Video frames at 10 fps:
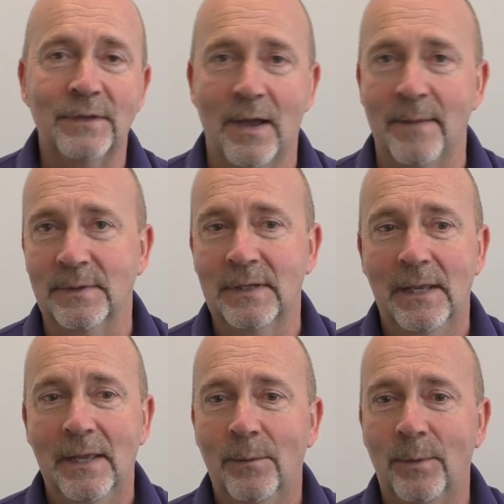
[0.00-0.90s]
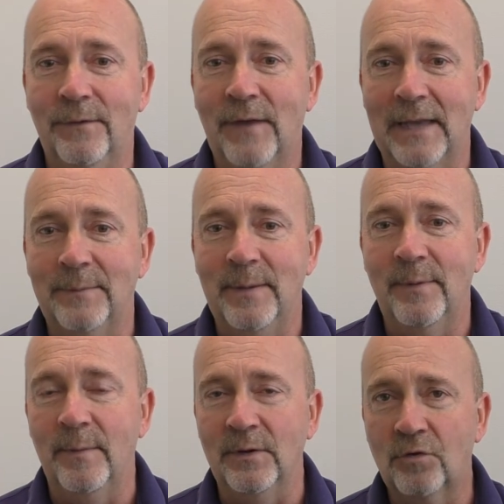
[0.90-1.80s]
of times we've had
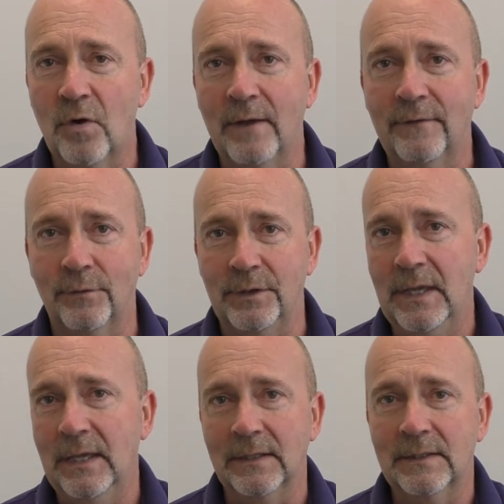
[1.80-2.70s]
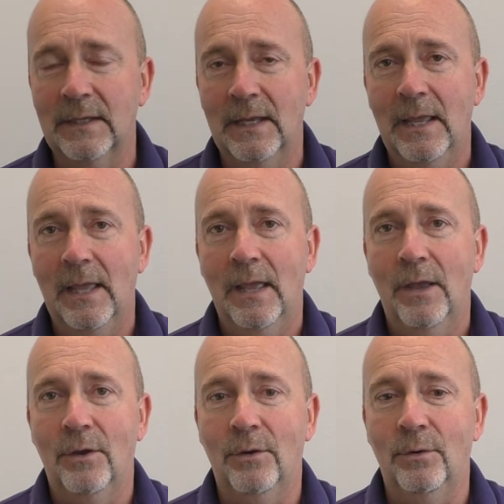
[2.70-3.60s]
people who've been trying for years
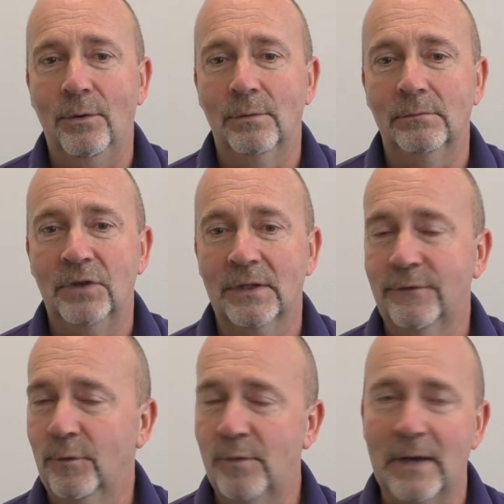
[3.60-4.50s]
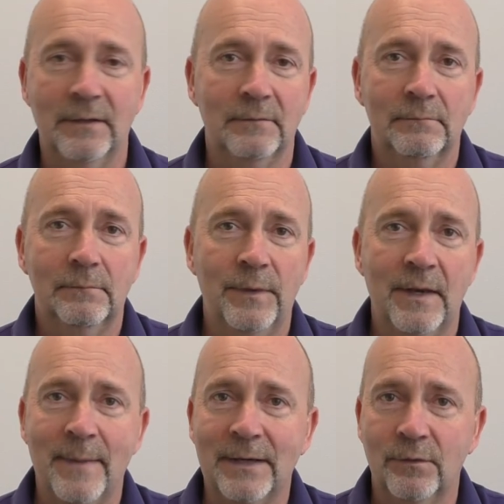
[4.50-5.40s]
who just fall pregnant
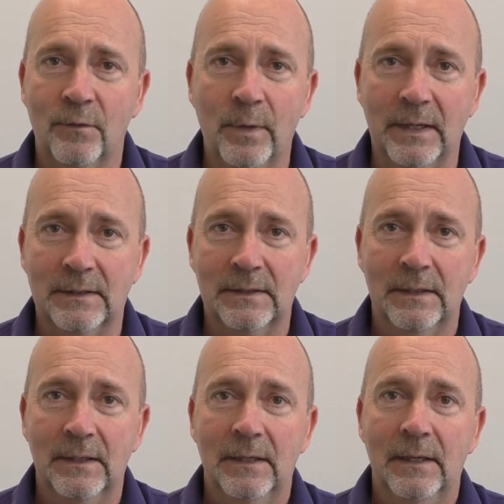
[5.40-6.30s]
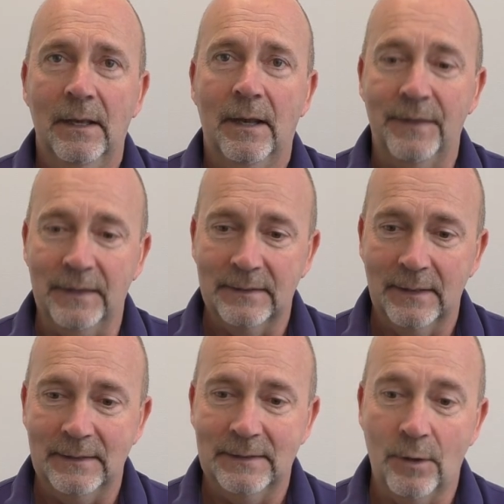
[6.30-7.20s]
within a matter of weeks. I think
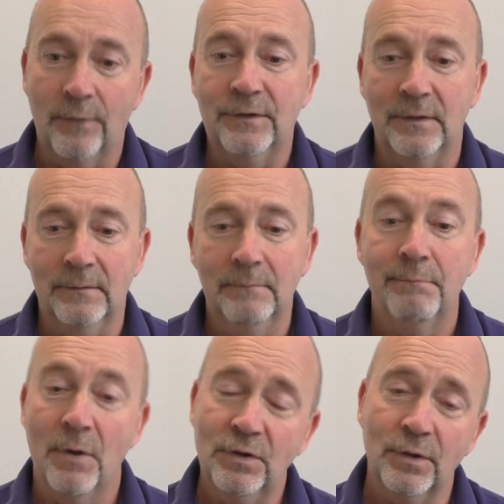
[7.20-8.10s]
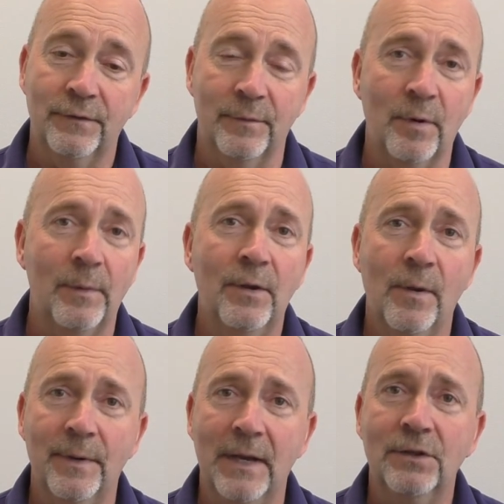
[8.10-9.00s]
it's often, most often, probably a
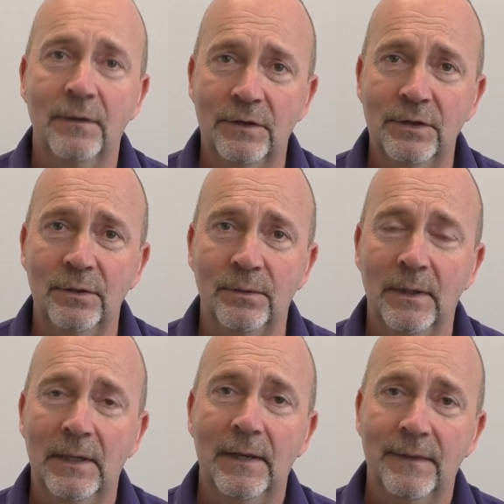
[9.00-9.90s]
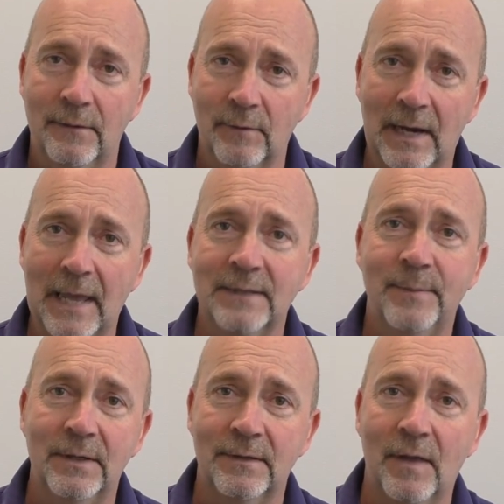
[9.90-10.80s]
combination of the two. They relax
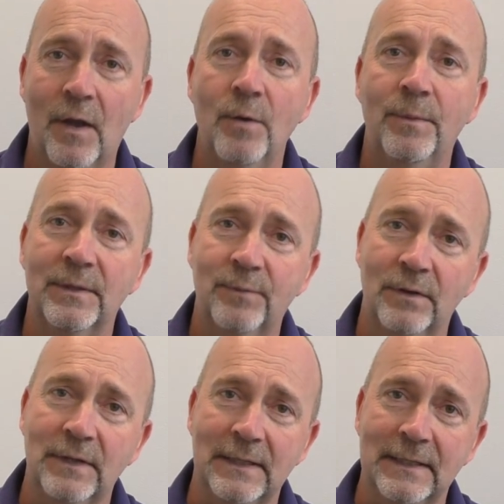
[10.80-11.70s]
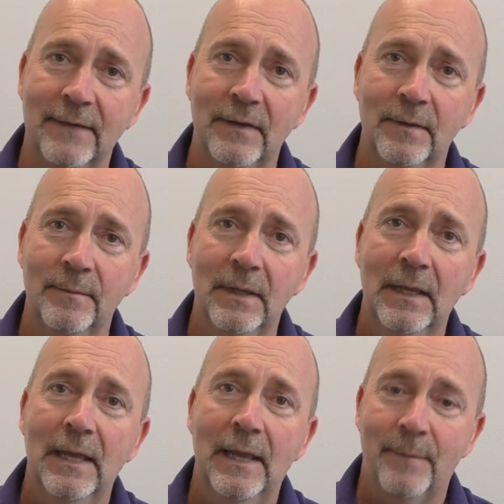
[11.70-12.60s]
because of the hope this process is giving them.
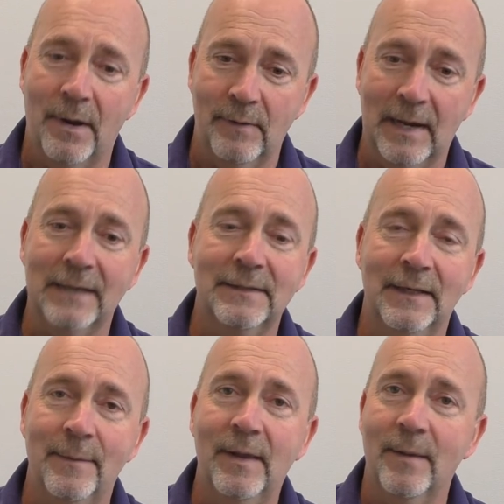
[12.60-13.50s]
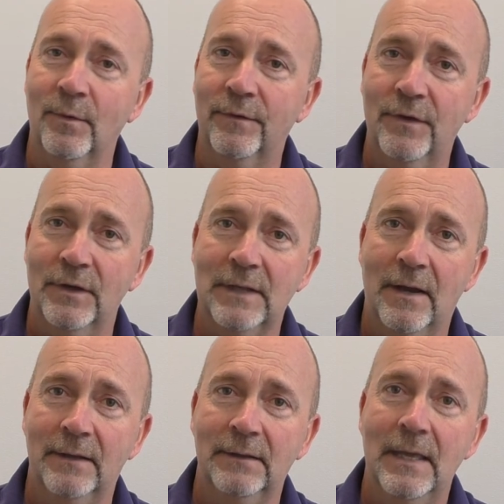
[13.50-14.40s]
By relaxing, they become more
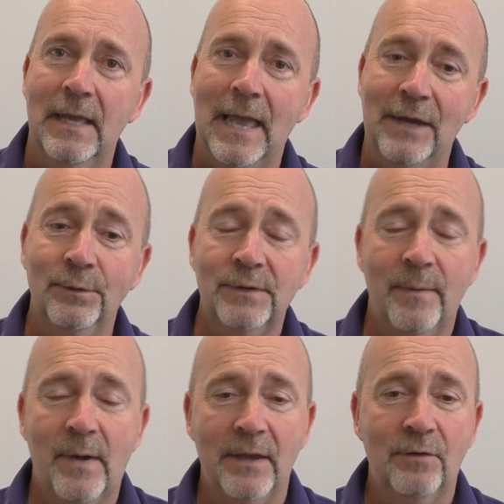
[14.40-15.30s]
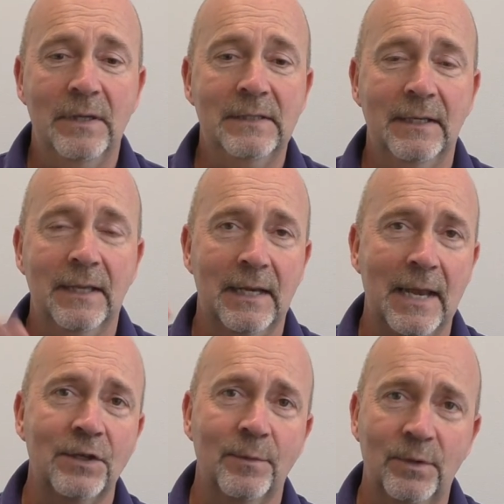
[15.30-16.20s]
fertile. And also by increasing the
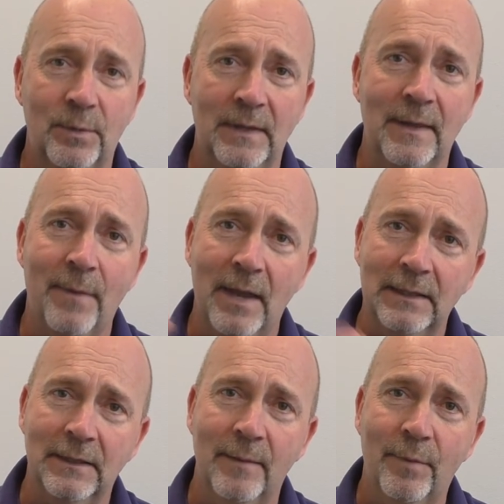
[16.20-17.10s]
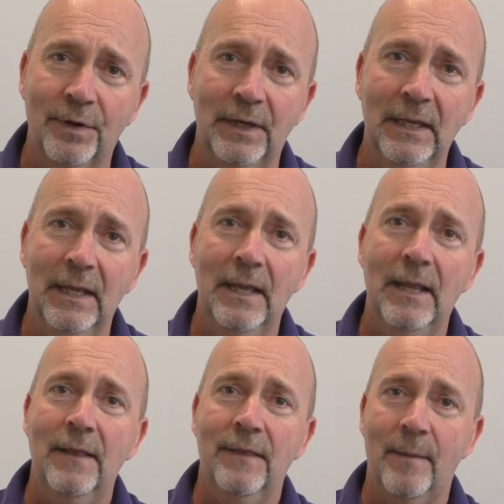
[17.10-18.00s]
connection between their mind and their body,
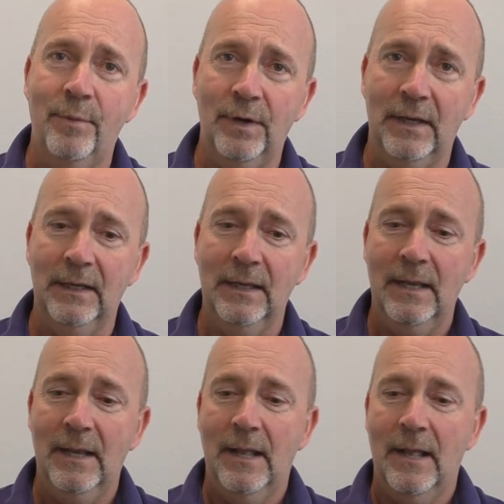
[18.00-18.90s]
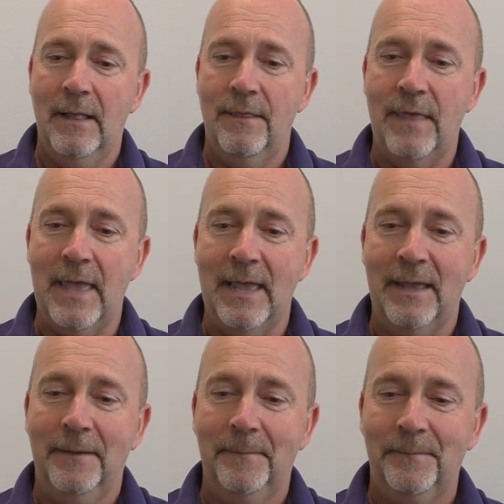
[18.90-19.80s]
they're putting
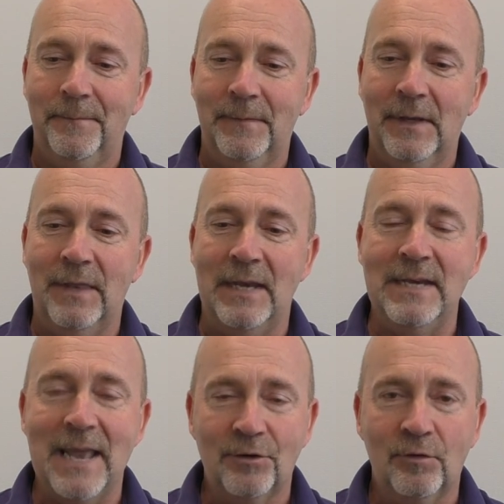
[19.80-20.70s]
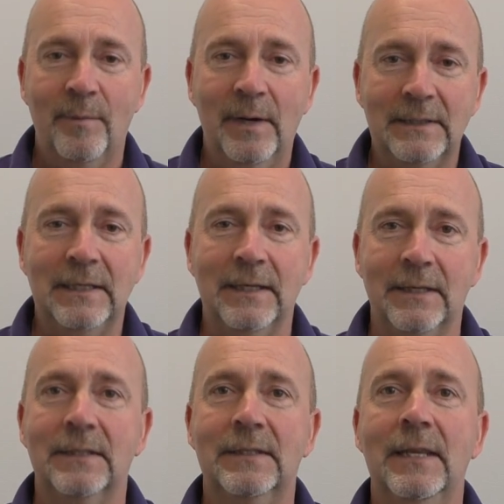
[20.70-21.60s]
their natural ability to
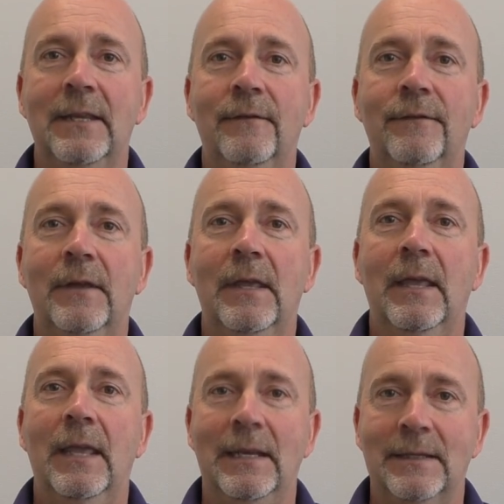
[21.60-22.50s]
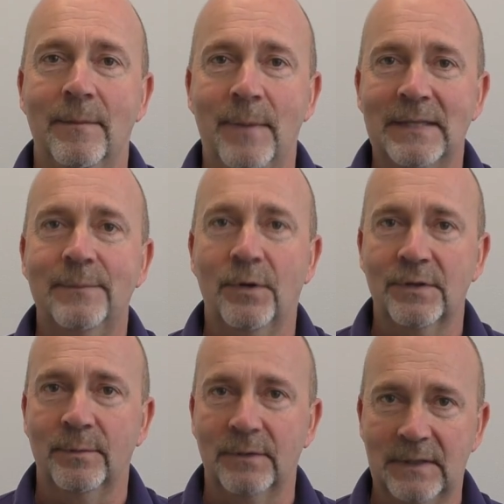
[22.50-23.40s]
conceive into the best
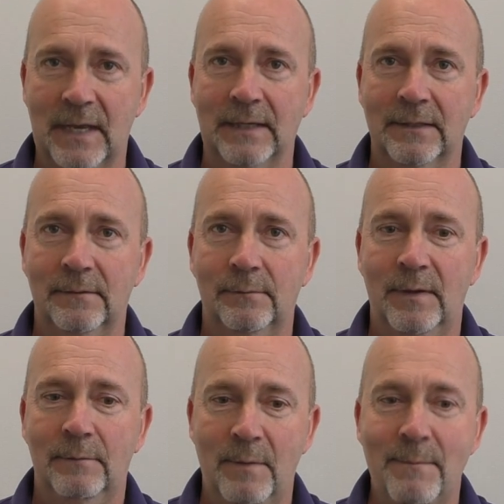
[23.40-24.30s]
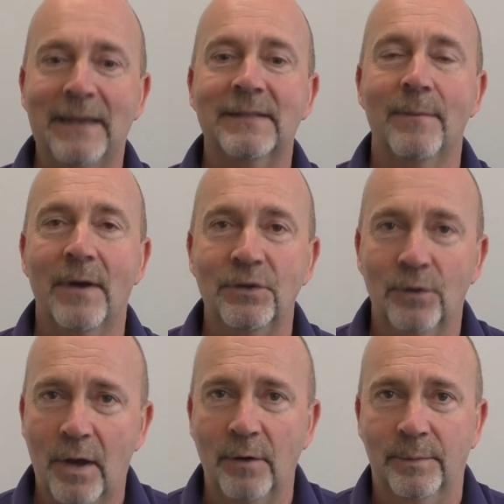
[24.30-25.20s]
possible state. We maximize
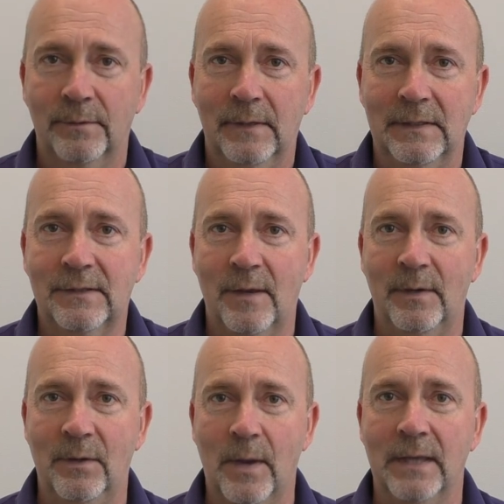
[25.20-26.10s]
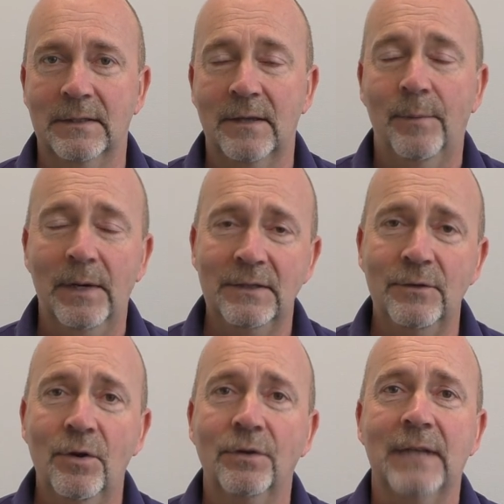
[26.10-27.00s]
your hope in so many ways. So please
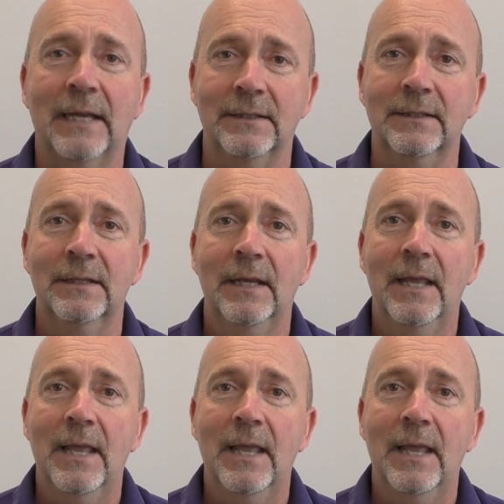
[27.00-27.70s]
do contact us